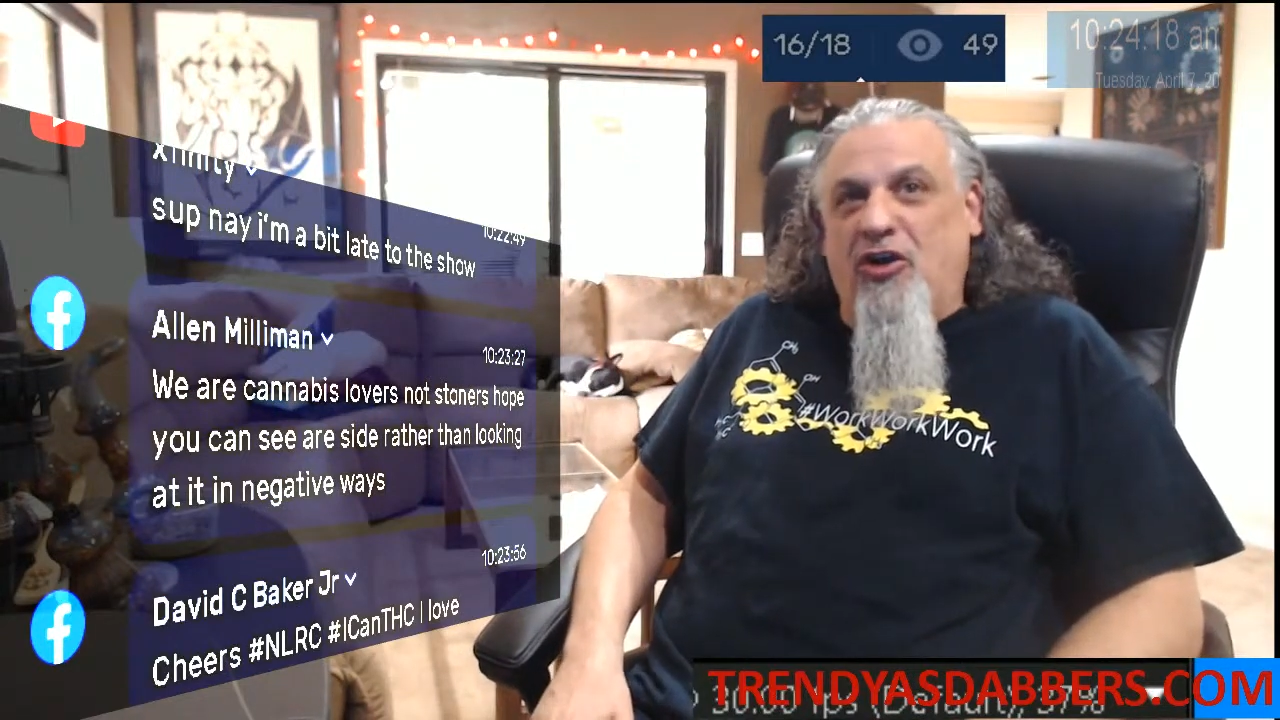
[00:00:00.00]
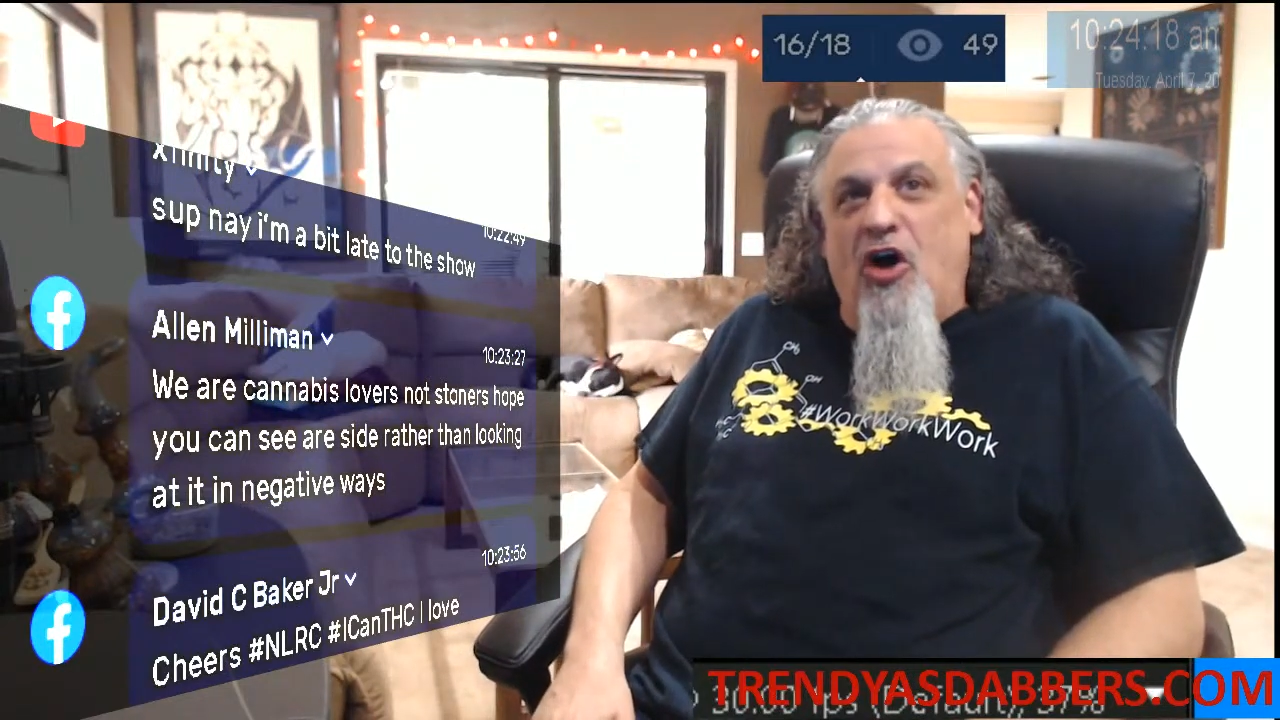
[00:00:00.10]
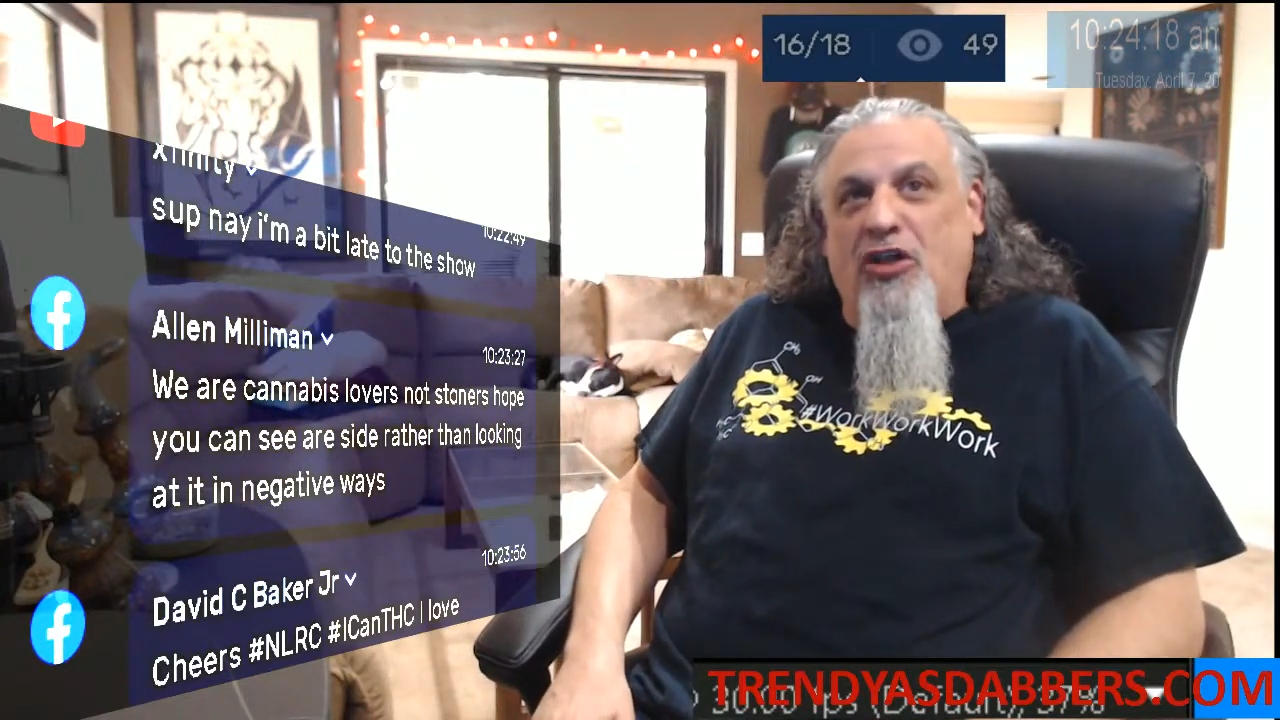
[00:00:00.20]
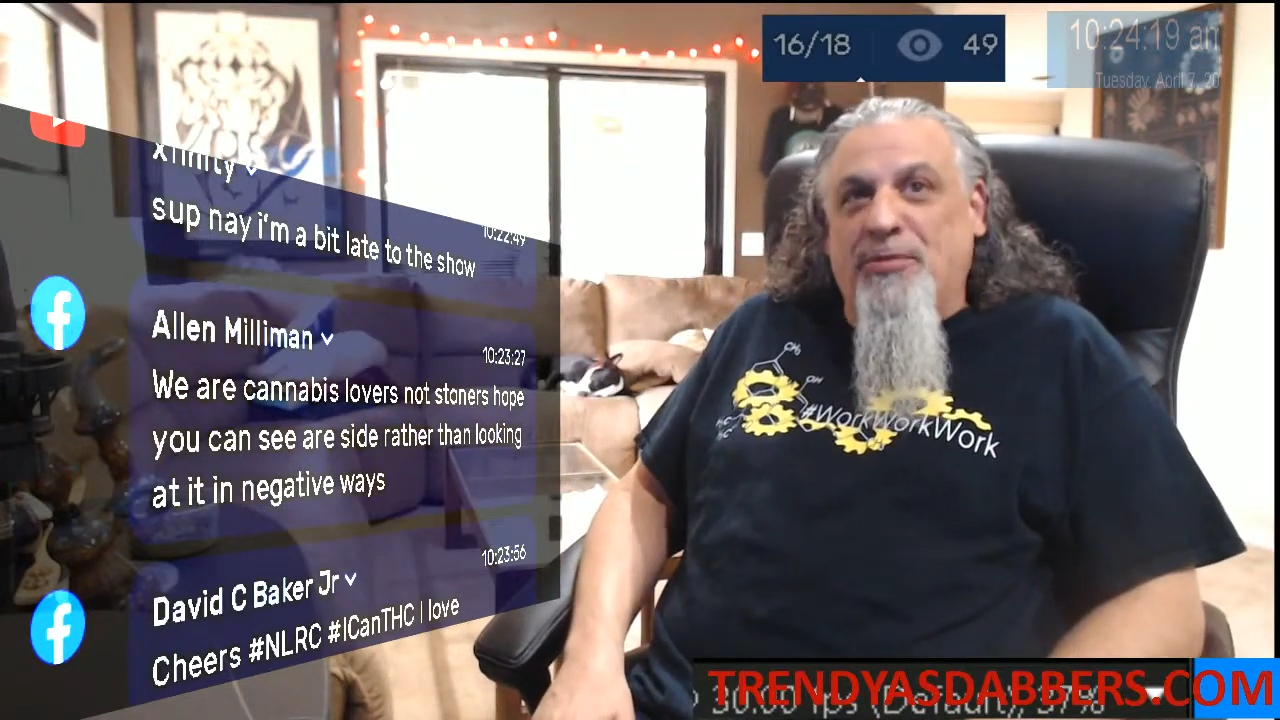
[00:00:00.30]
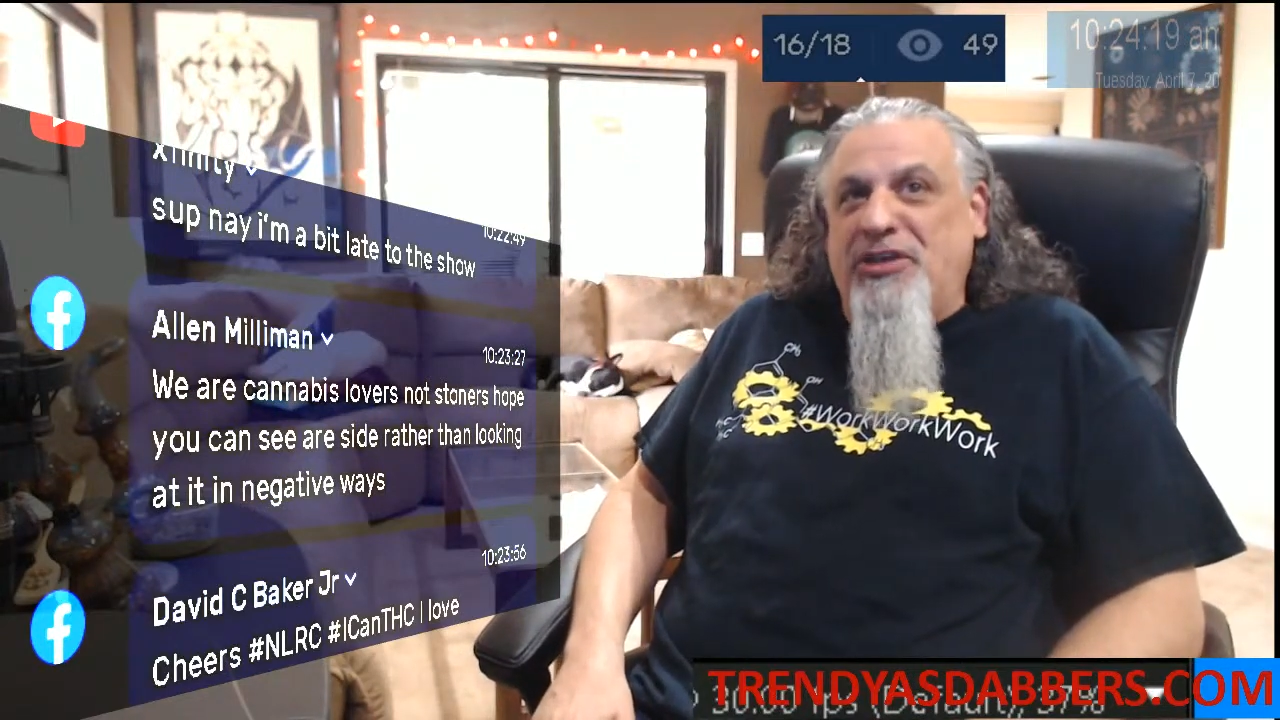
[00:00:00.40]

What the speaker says: calling me